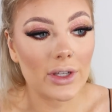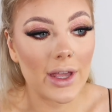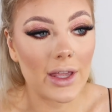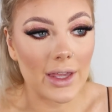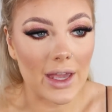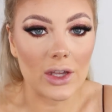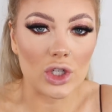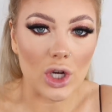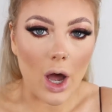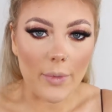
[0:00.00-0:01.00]
They get
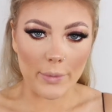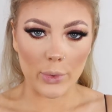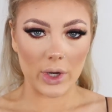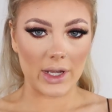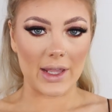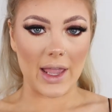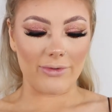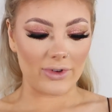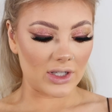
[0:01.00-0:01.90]
sharp and pointy every